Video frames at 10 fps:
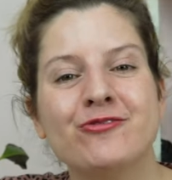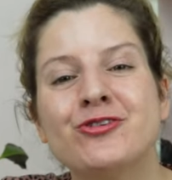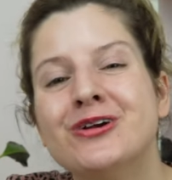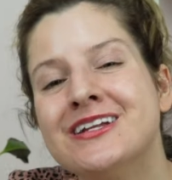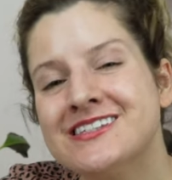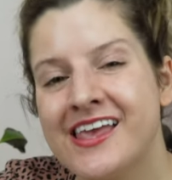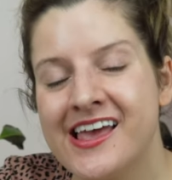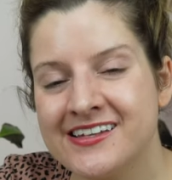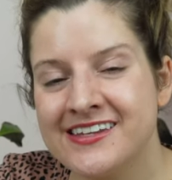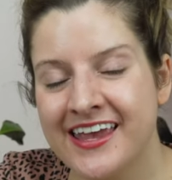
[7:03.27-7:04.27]
If you're into
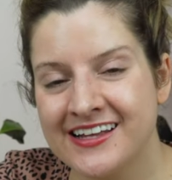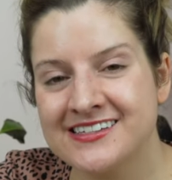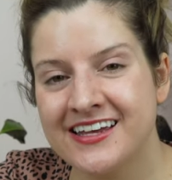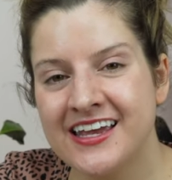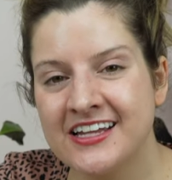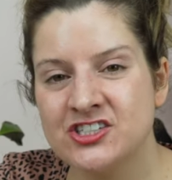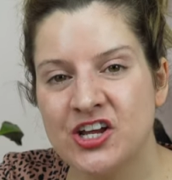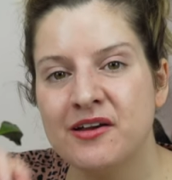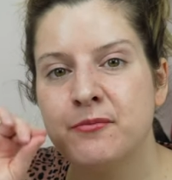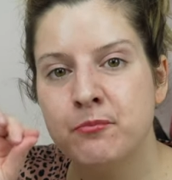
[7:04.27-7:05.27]

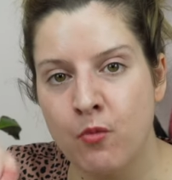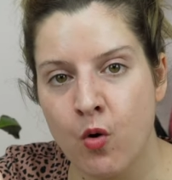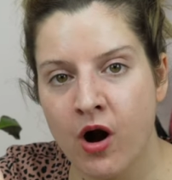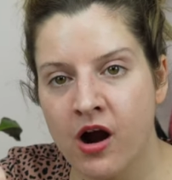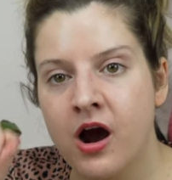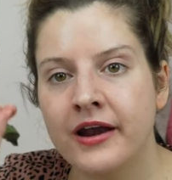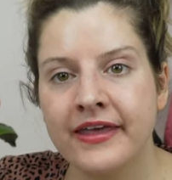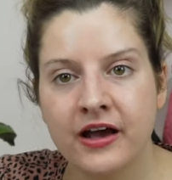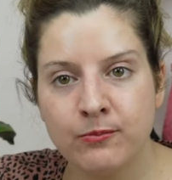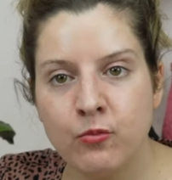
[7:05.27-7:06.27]
anti-aging more on
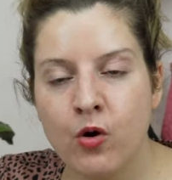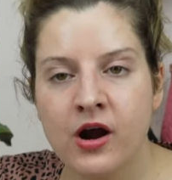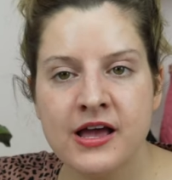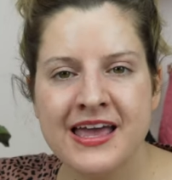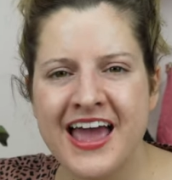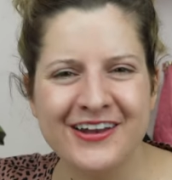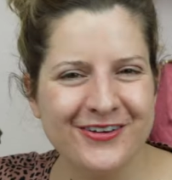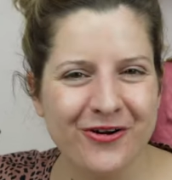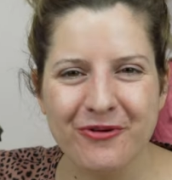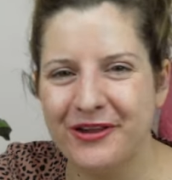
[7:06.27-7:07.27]
like a more, and
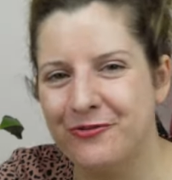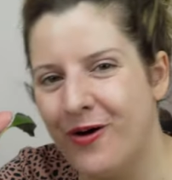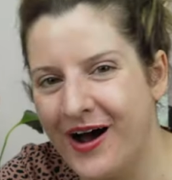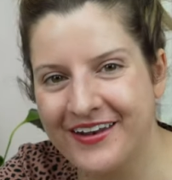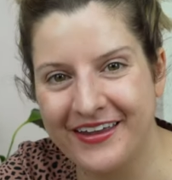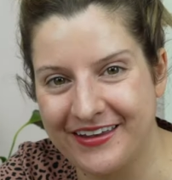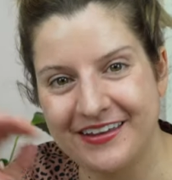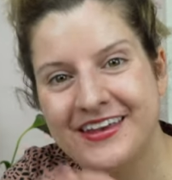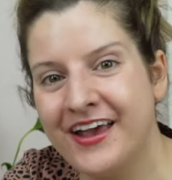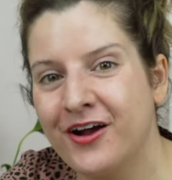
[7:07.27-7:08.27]
you don't really want like
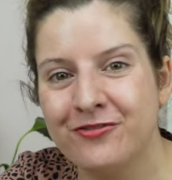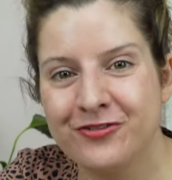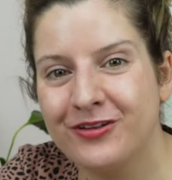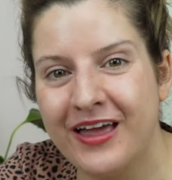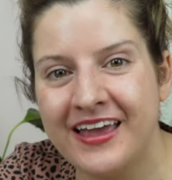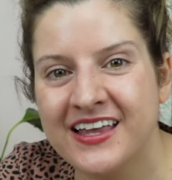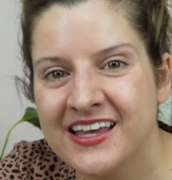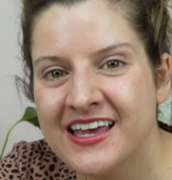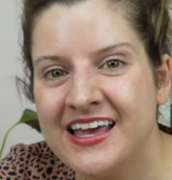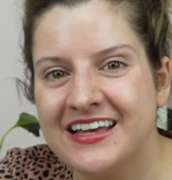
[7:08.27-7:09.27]
care for like
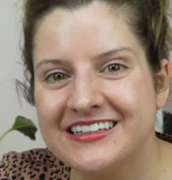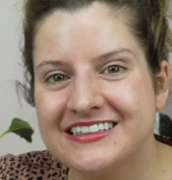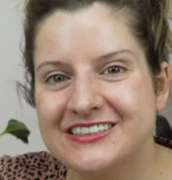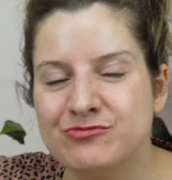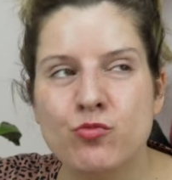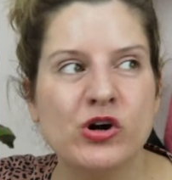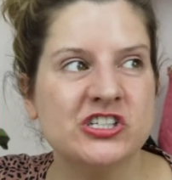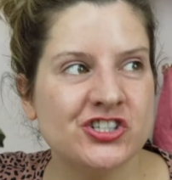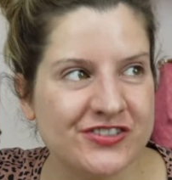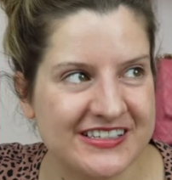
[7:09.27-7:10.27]

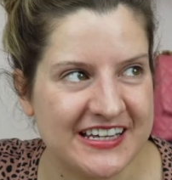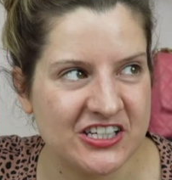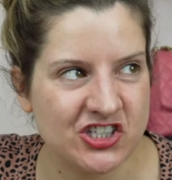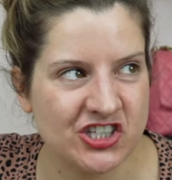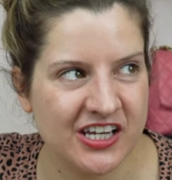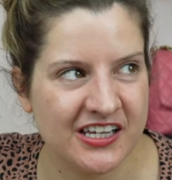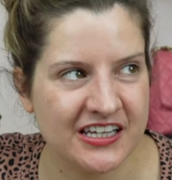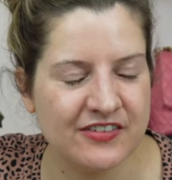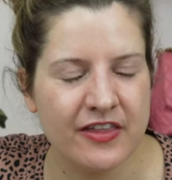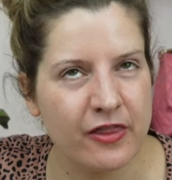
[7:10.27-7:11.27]
moisturization,
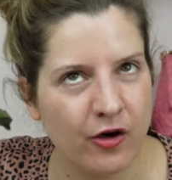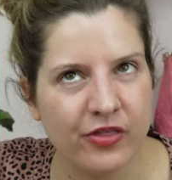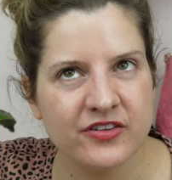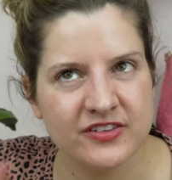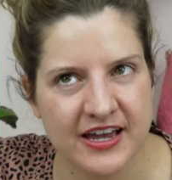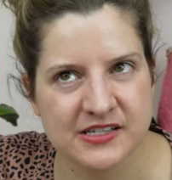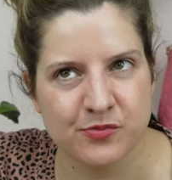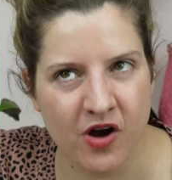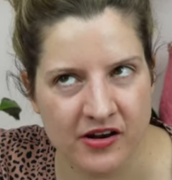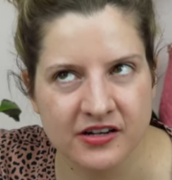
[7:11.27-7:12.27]
even though this next
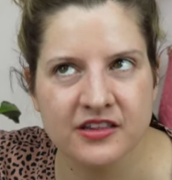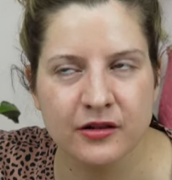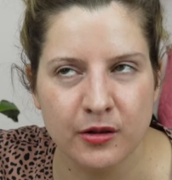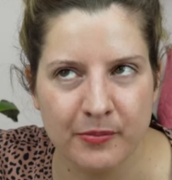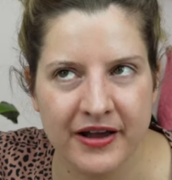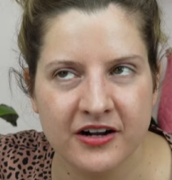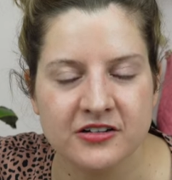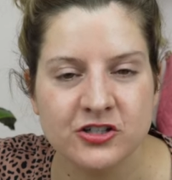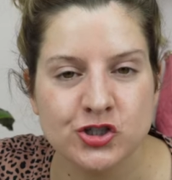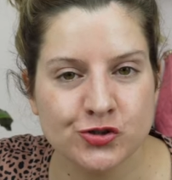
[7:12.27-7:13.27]
product, the La
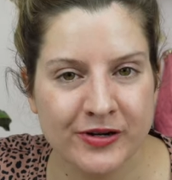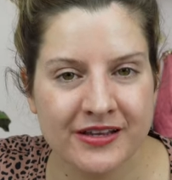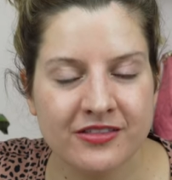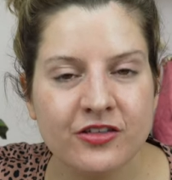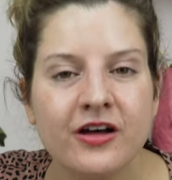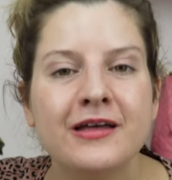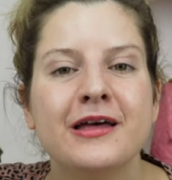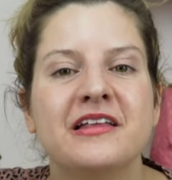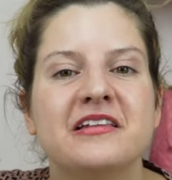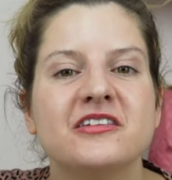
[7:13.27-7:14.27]
Mer, the
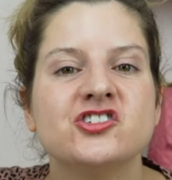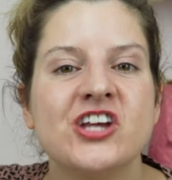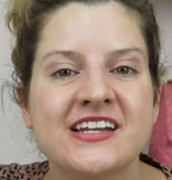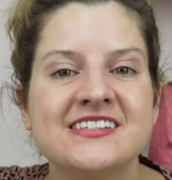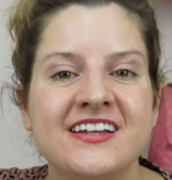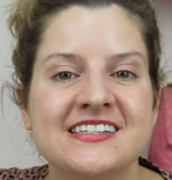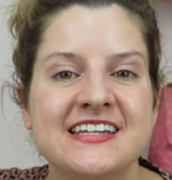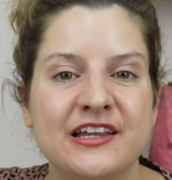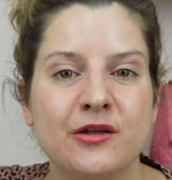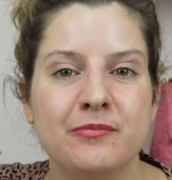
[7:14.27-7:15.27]
Genaissance
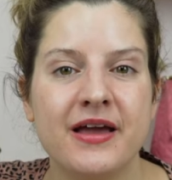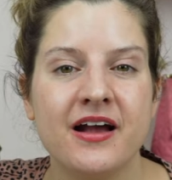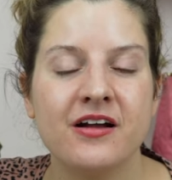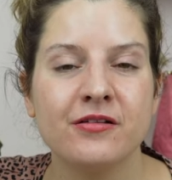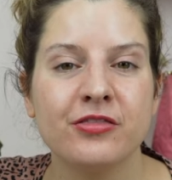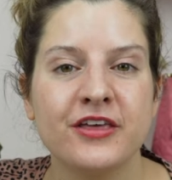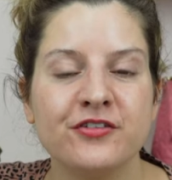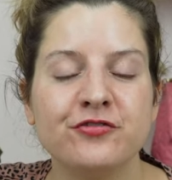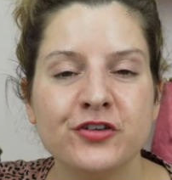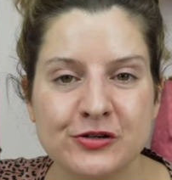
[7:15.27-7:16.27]
de la Mer, the
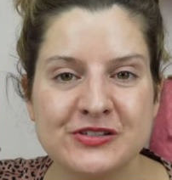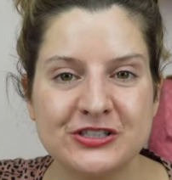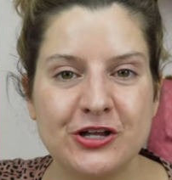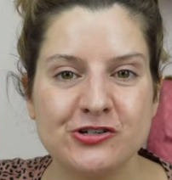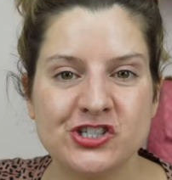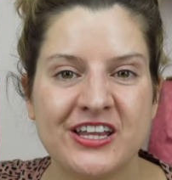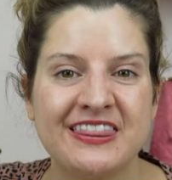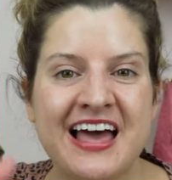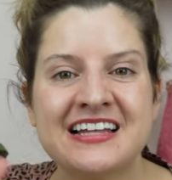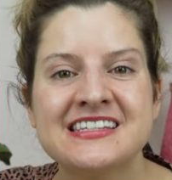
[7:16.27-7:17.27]
Infused
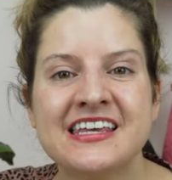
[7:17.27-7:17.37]
Lotion, that's